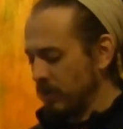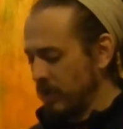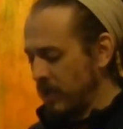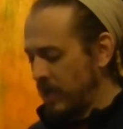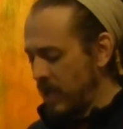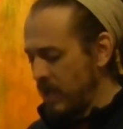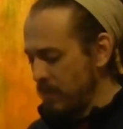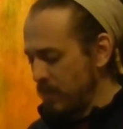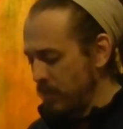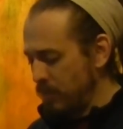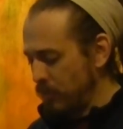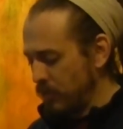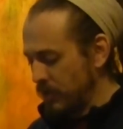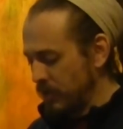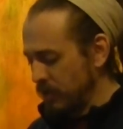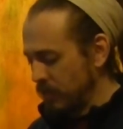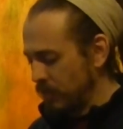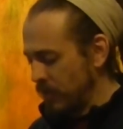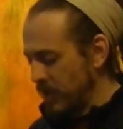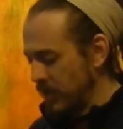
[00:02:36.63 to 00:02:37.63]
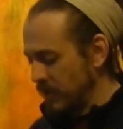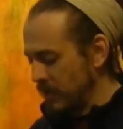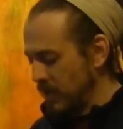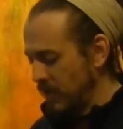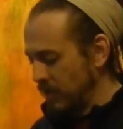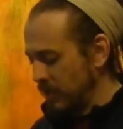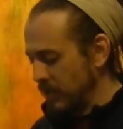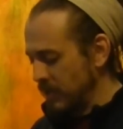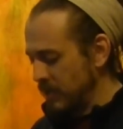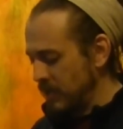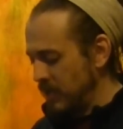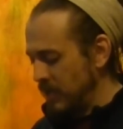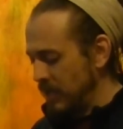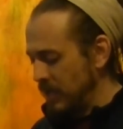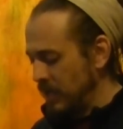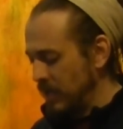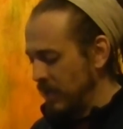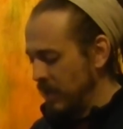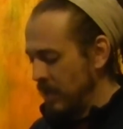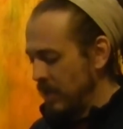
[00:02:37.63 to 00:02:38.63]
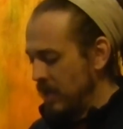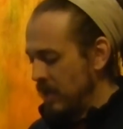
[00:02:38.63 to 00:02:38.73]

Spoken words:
We came up with the ringed LED